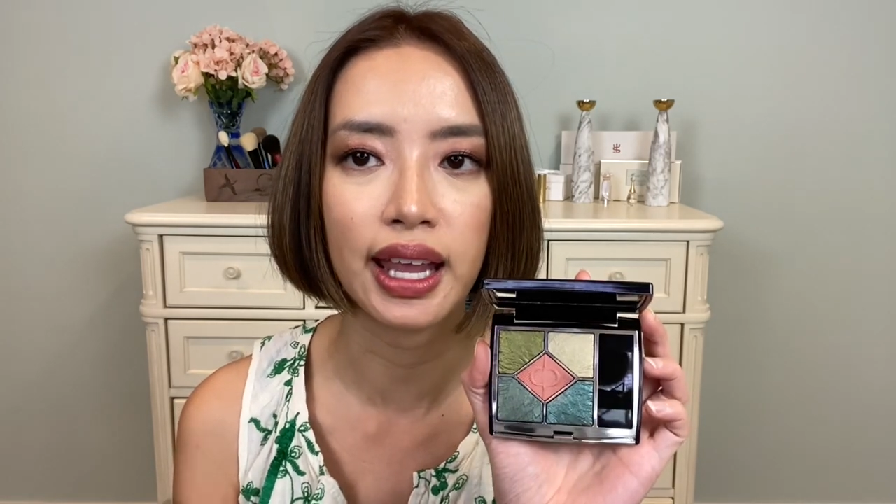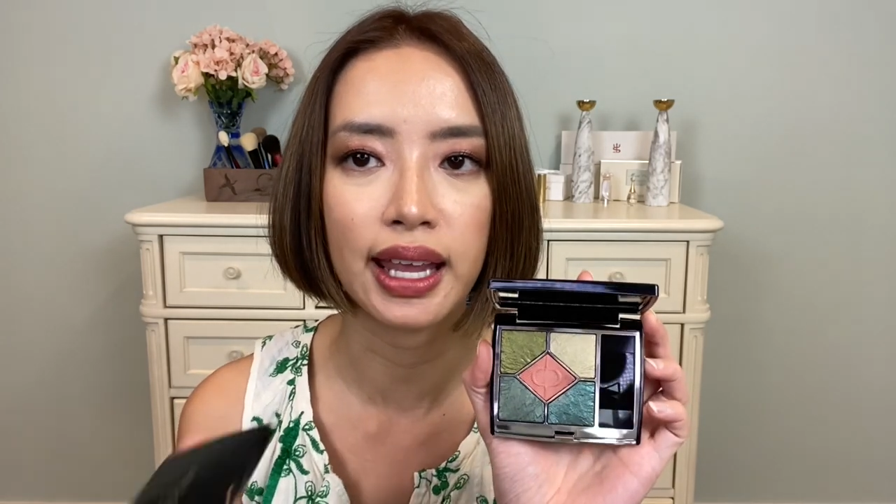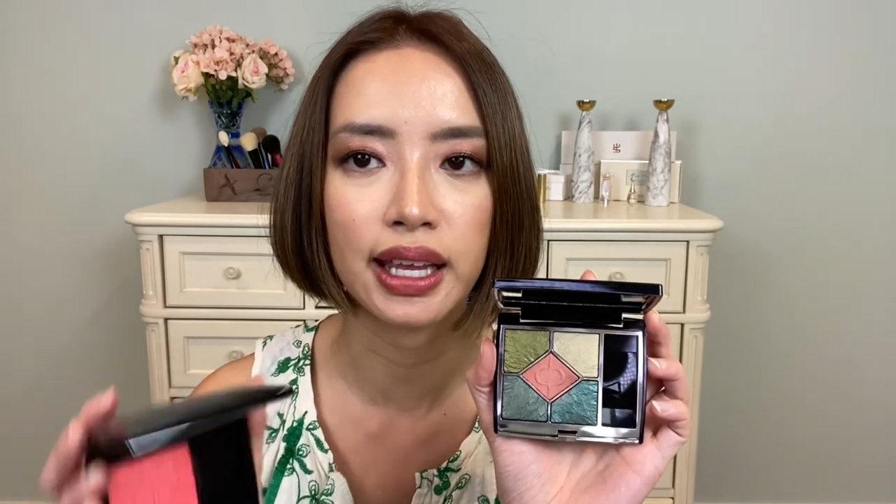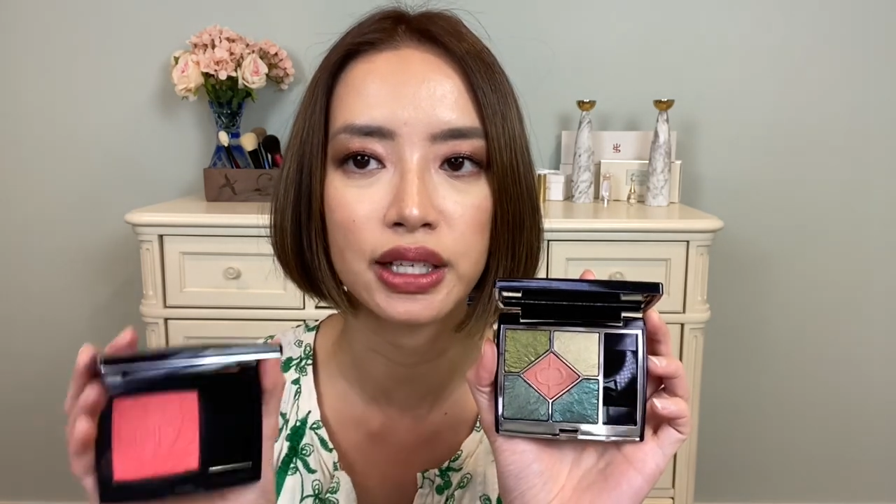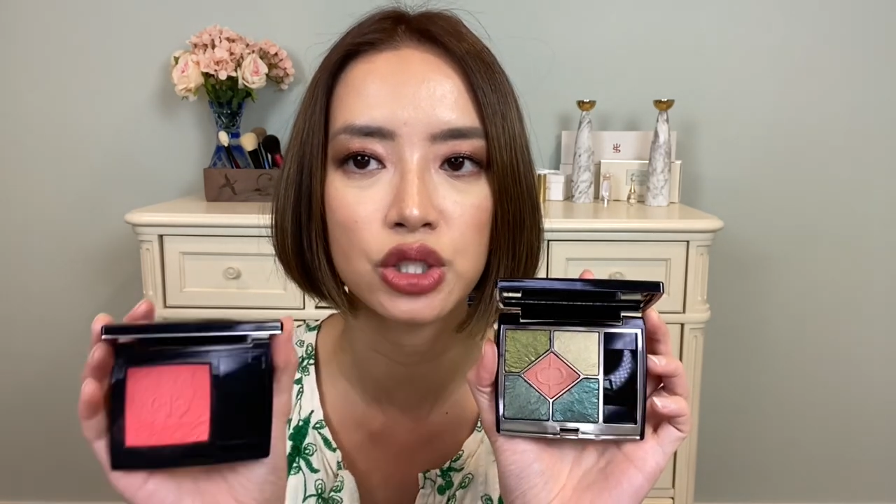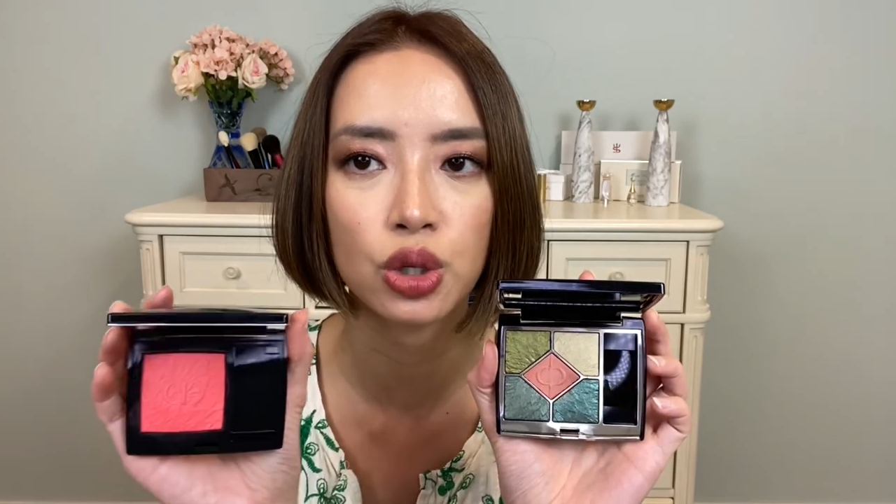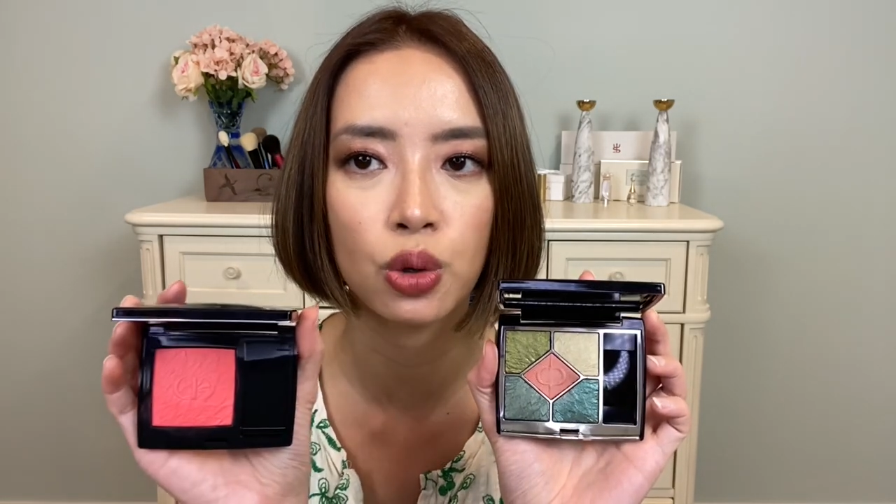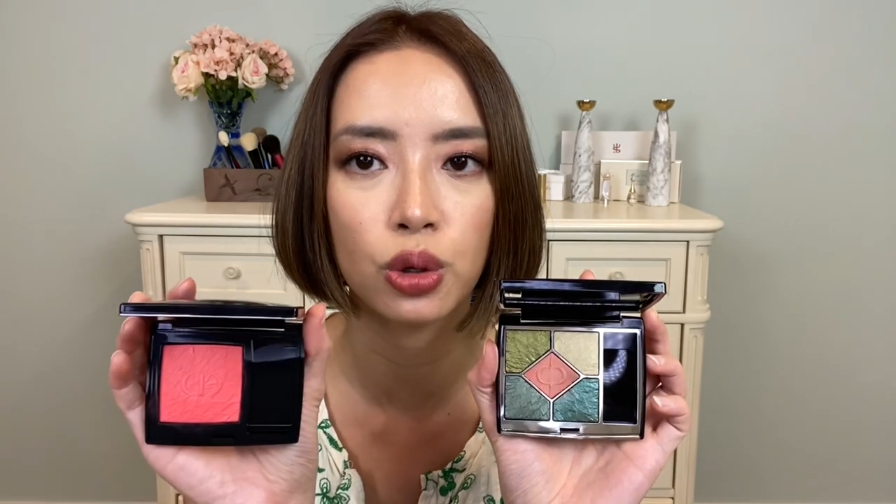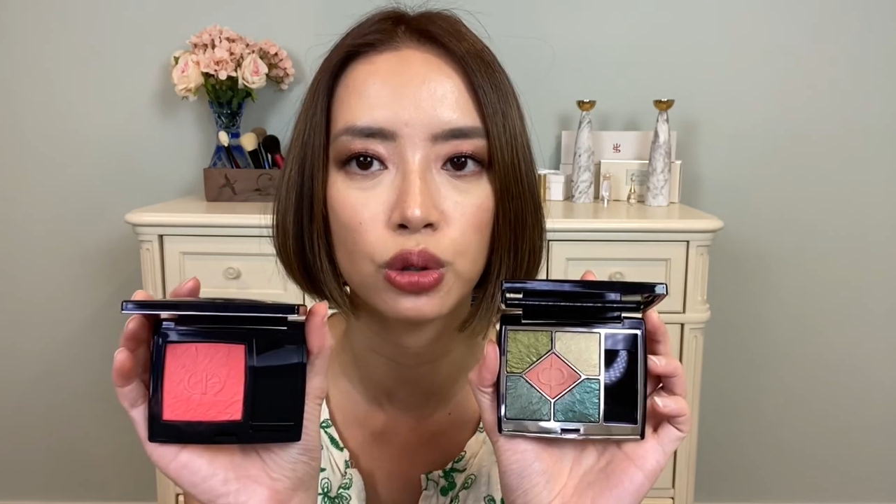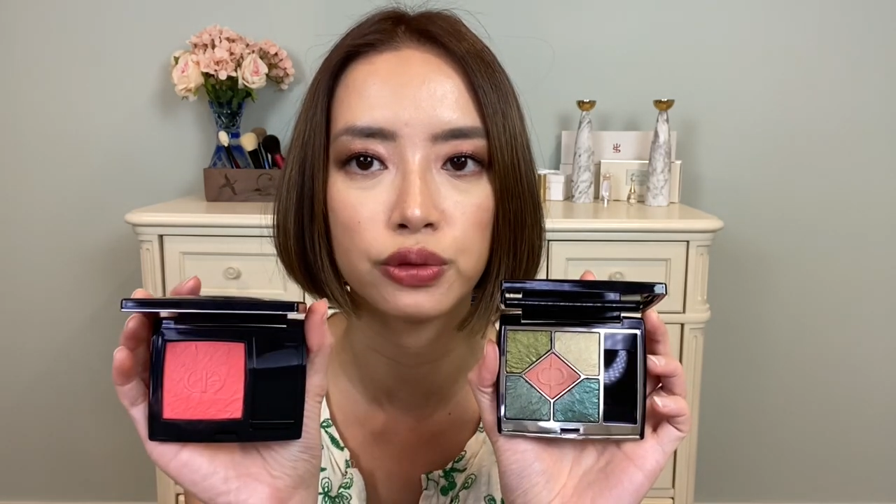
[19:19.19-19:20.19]
and
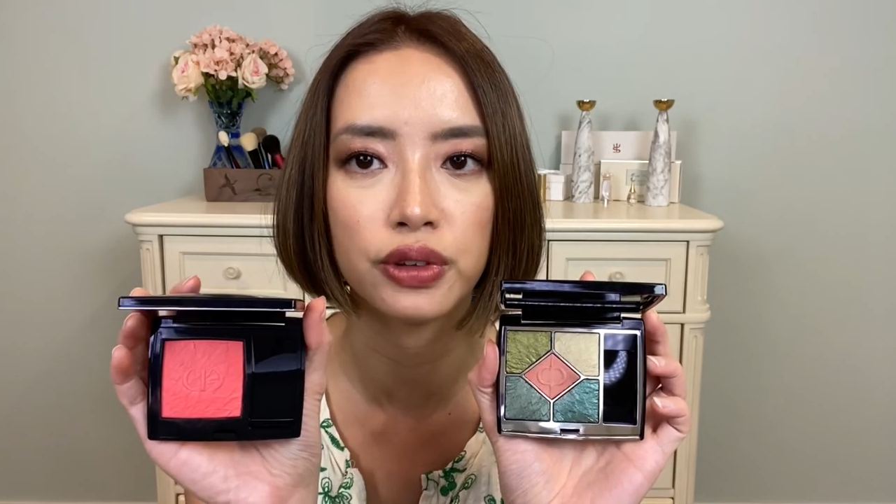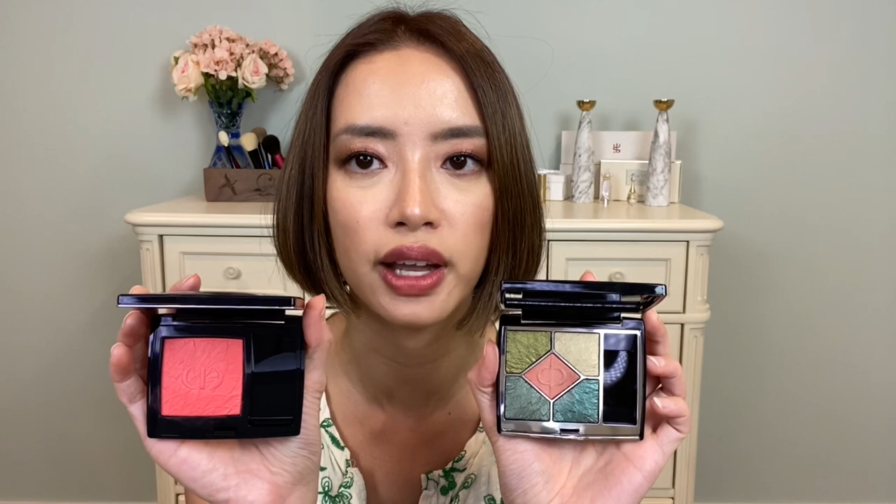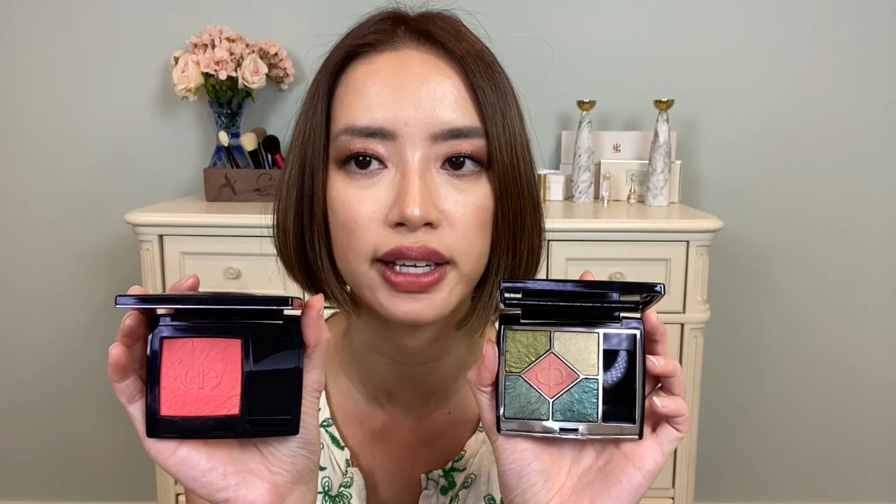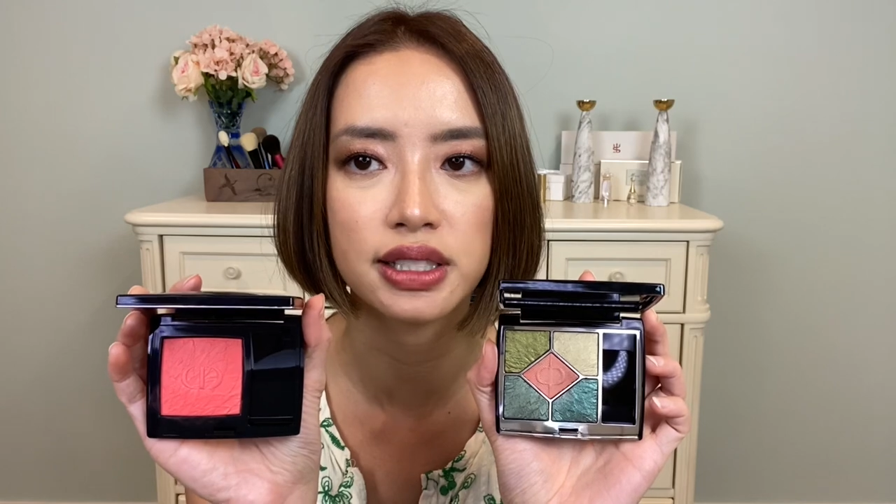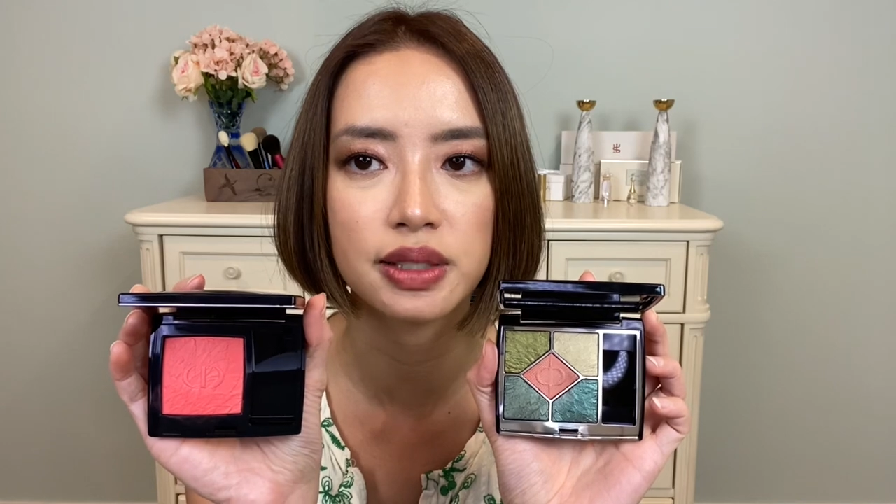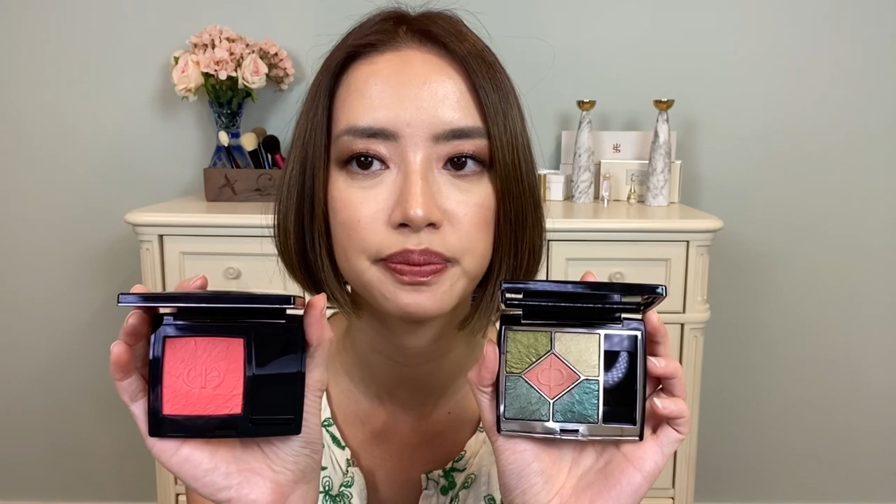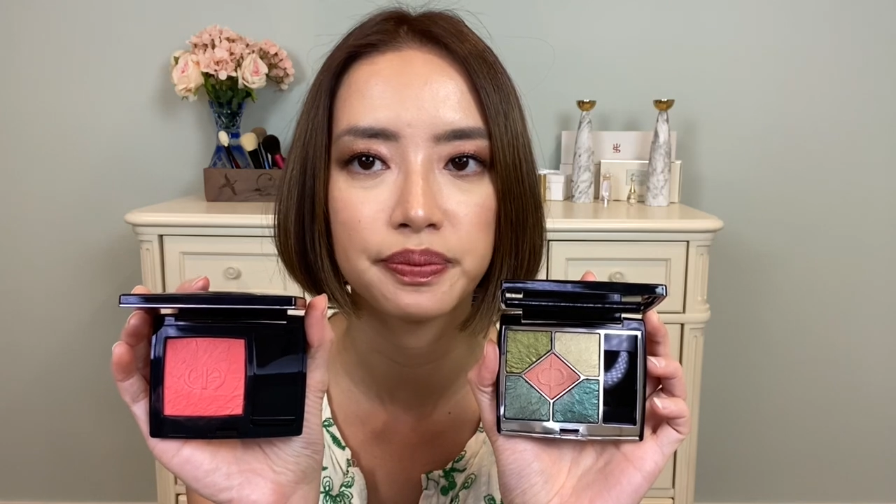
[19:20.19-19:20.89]
Coral Flight.